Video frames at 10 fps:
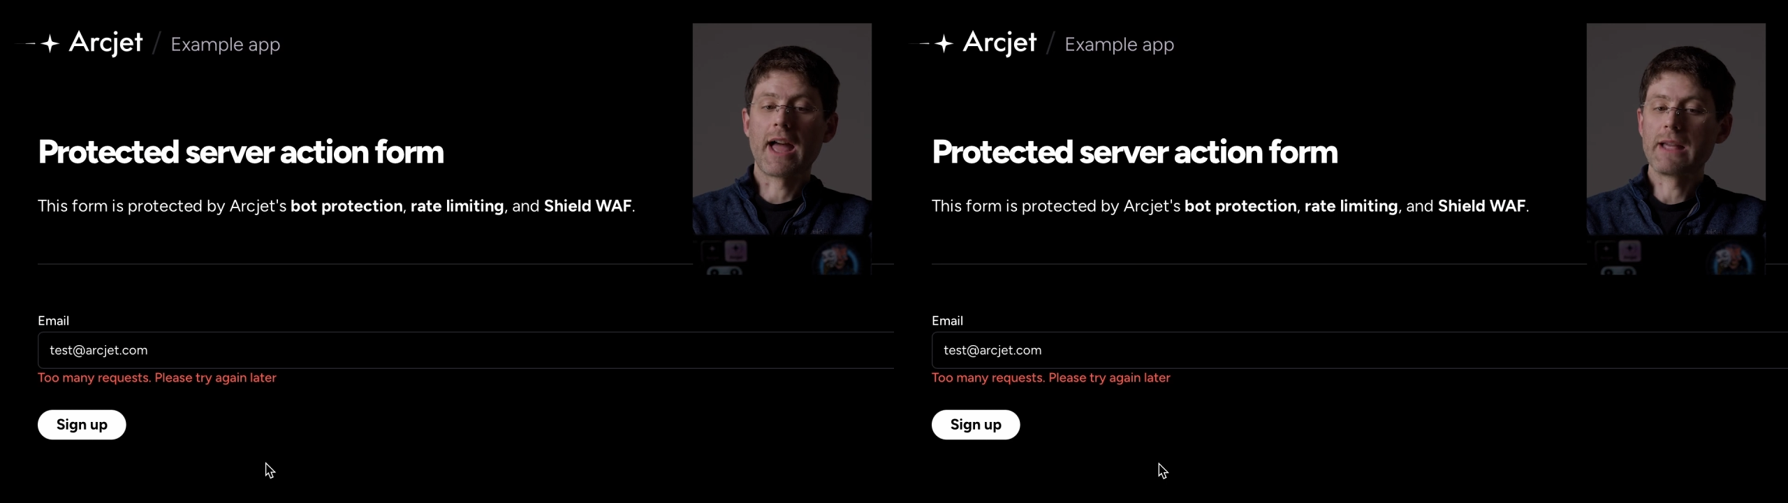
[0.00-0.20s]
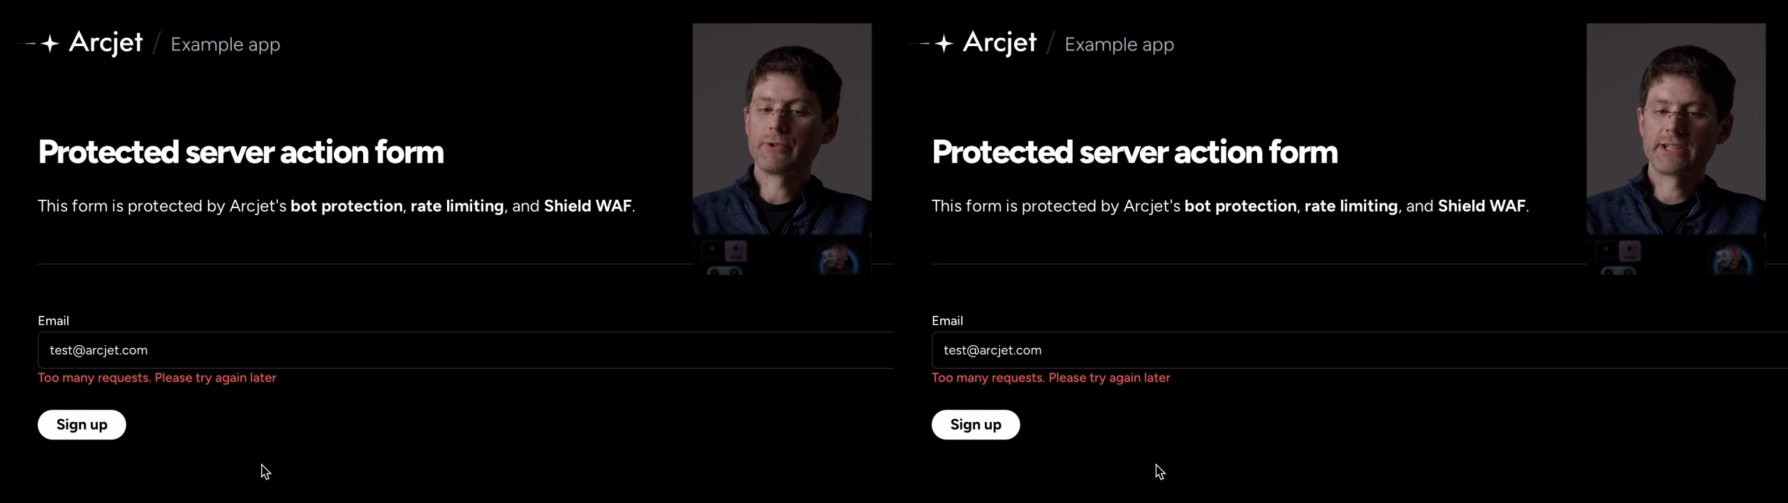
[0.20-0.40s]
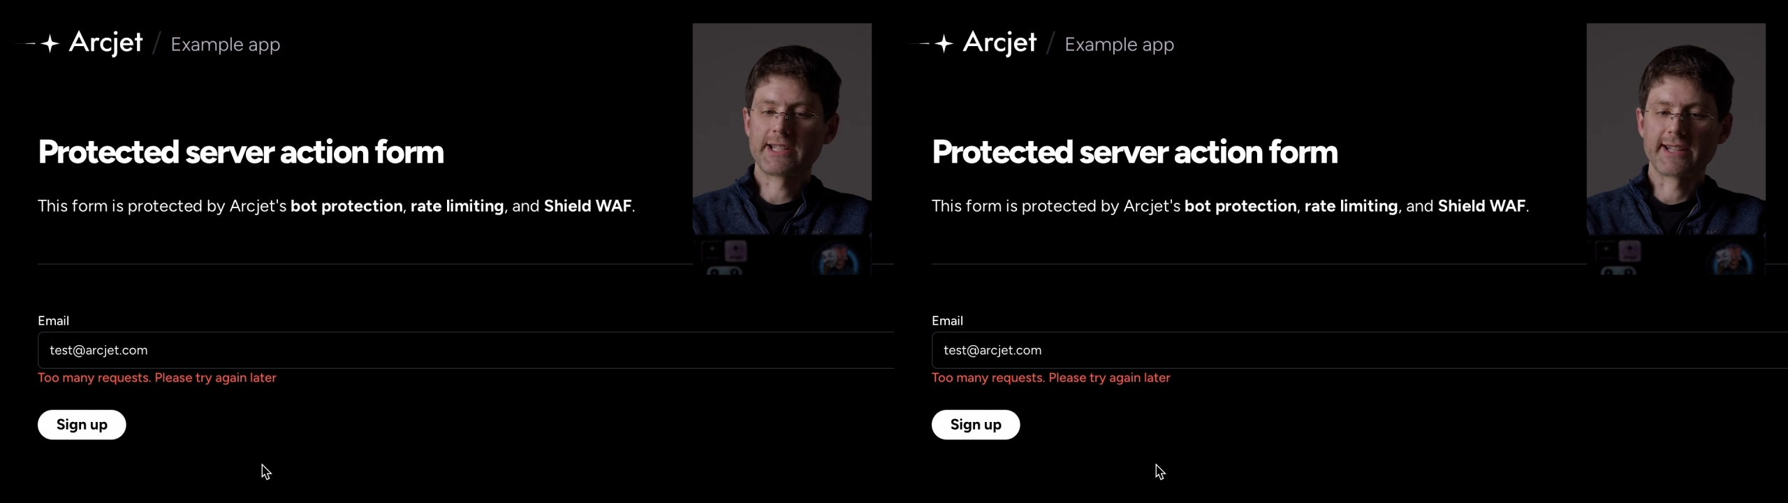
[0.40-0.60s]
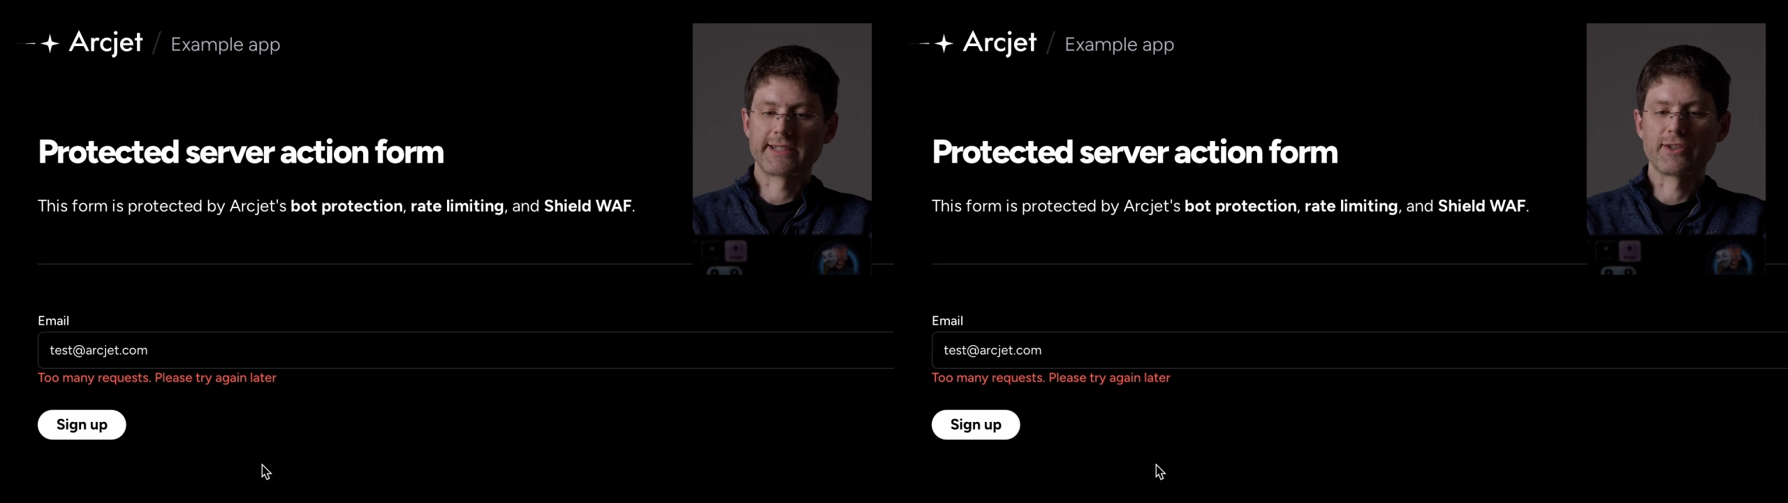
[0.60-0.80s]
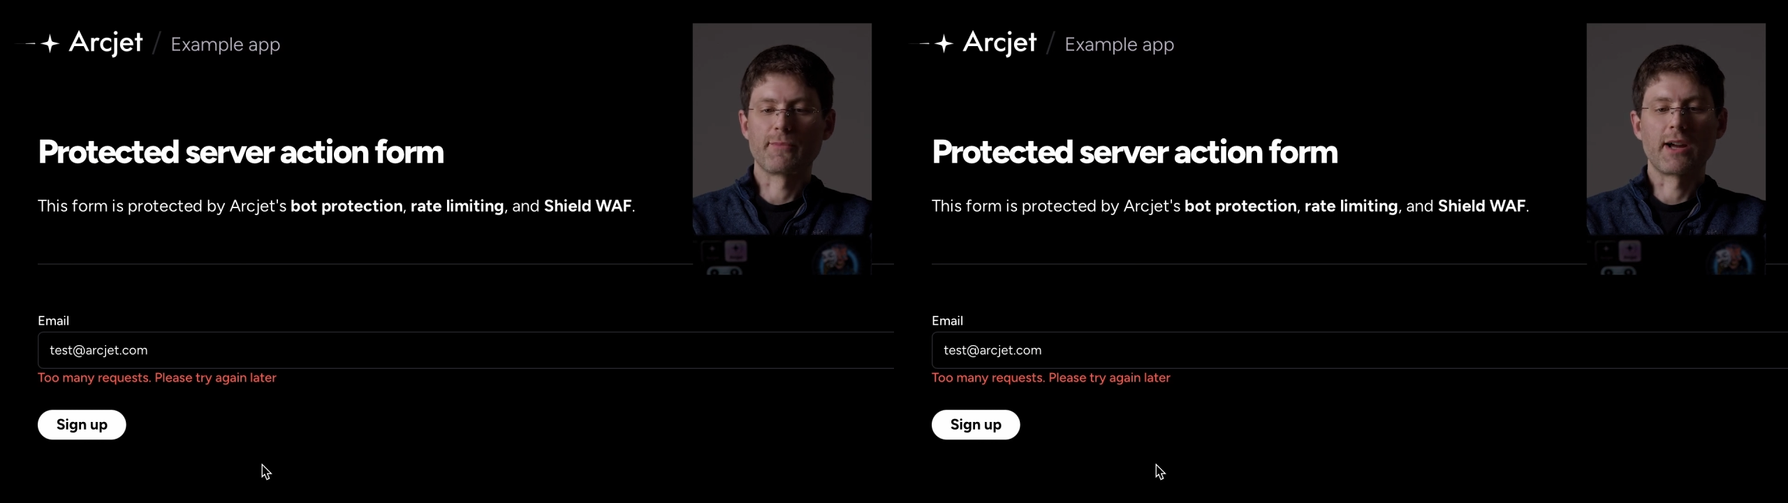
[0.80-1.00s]
able to test
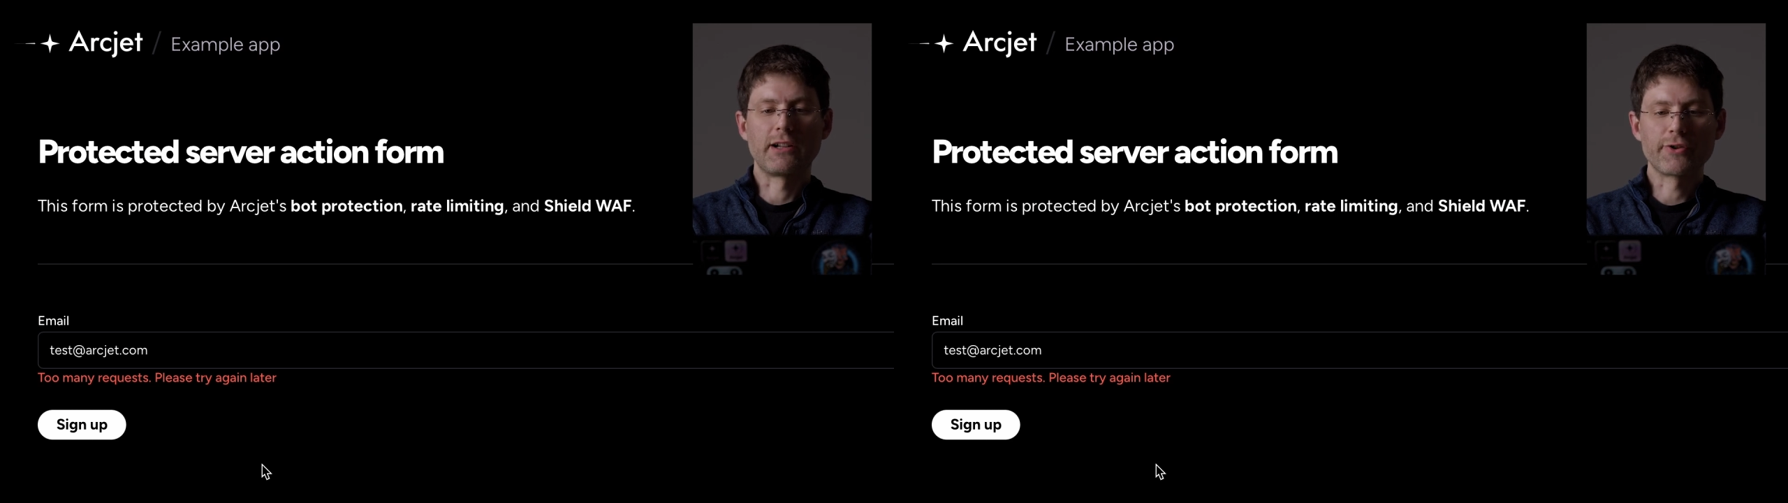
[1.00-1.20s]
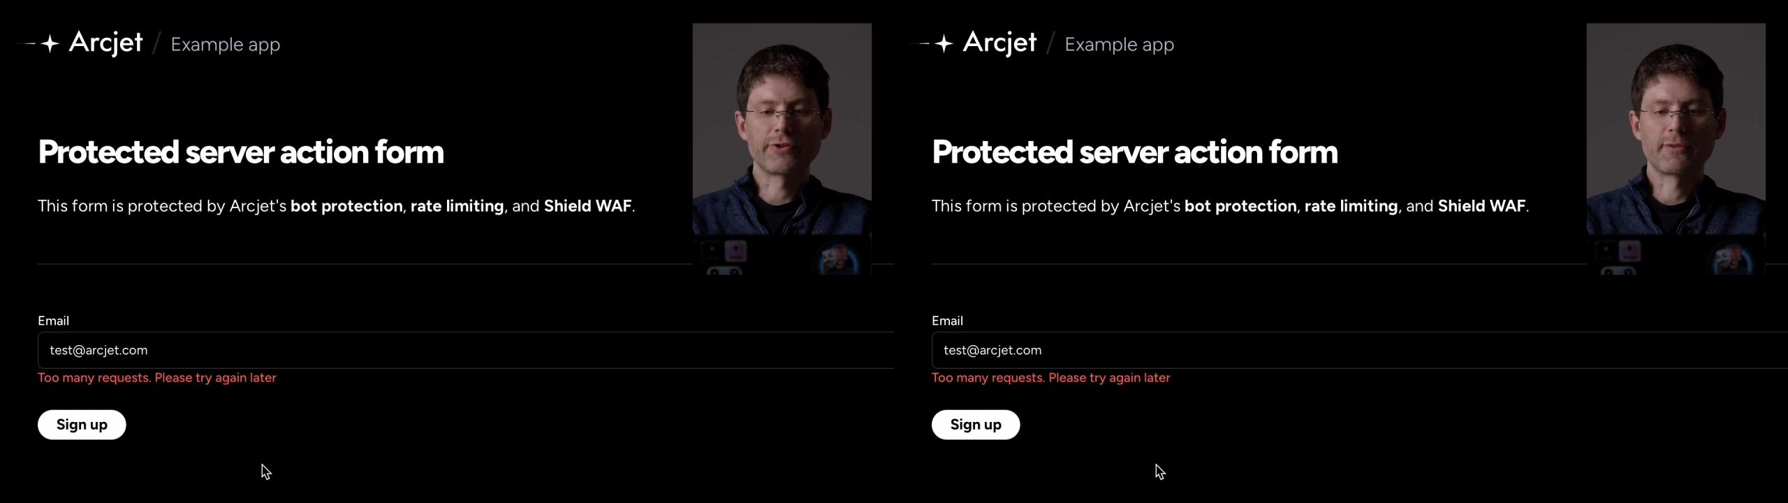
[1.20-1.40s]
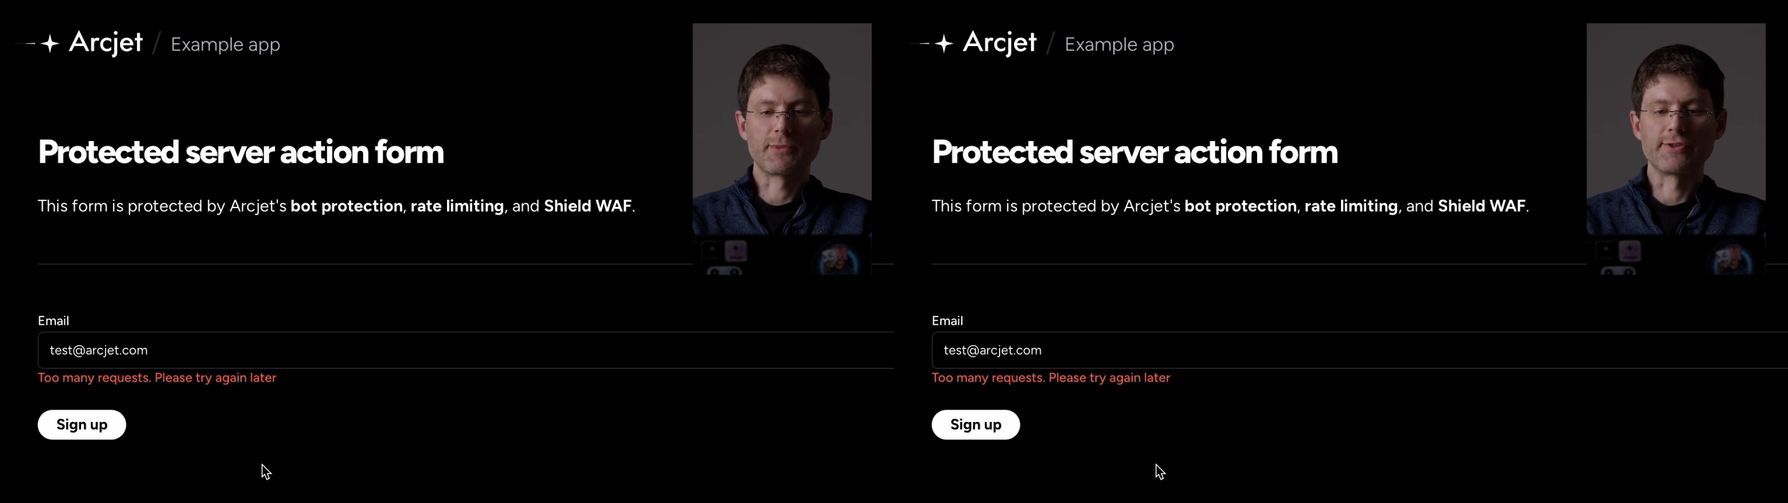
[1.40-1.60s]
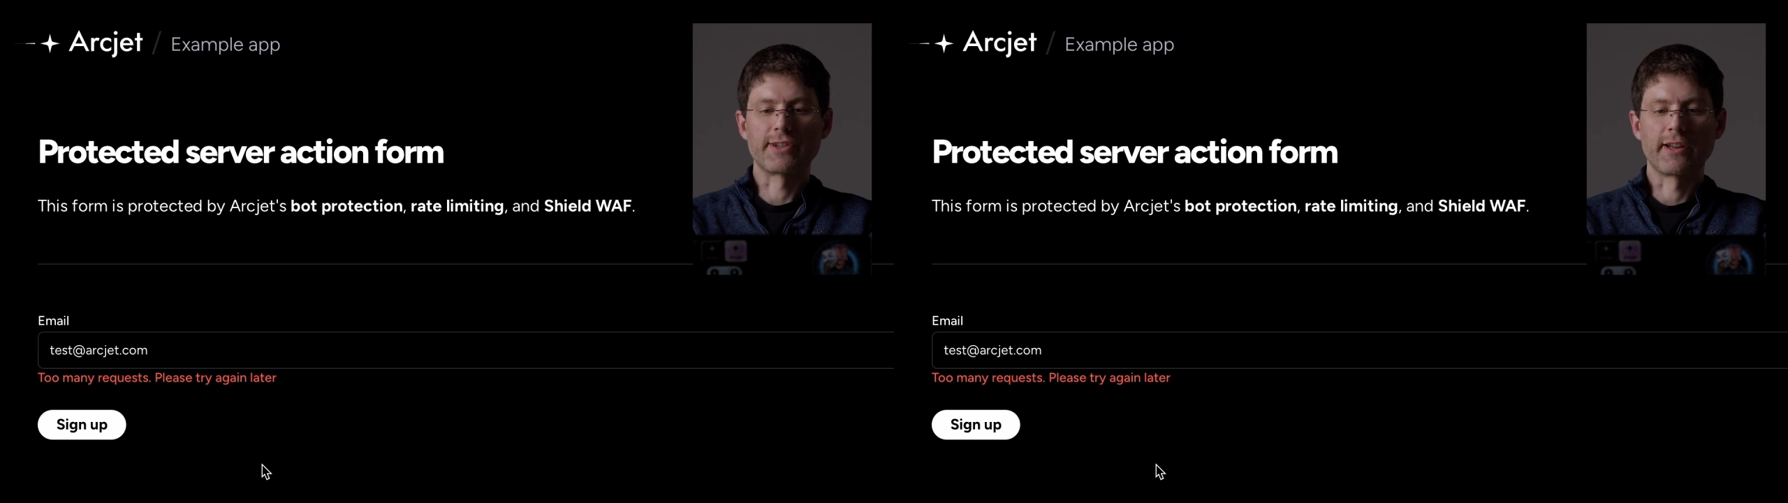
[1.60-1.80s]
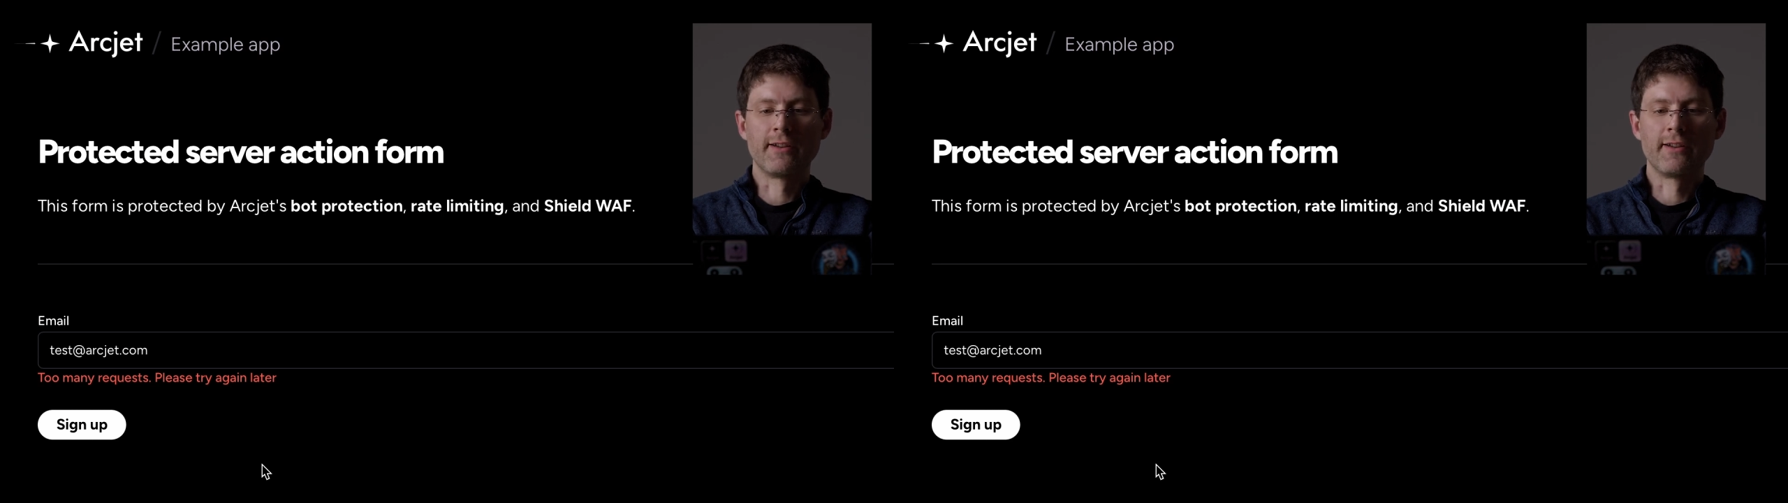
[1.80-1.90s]
this on my local computer